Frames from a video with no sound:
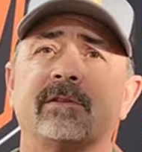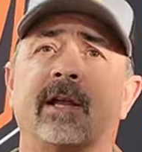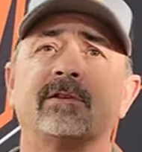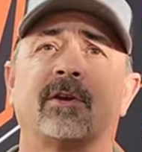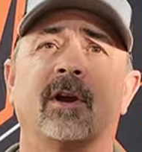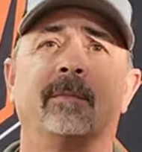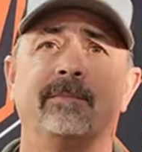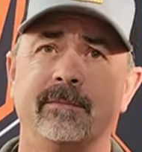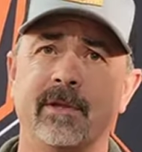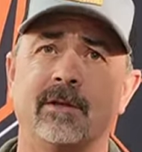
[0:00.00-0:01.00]
Stain Scrub,
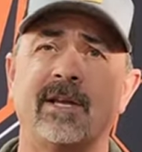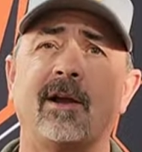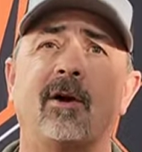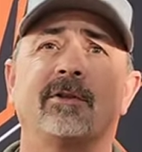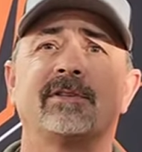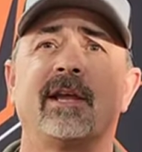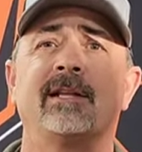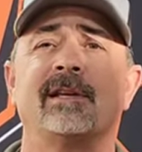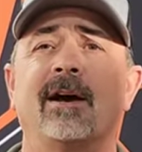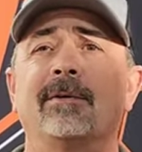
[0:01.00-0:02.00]
take all the
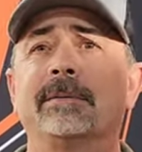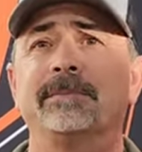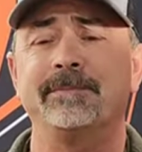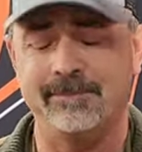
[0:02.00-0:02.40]
stains out.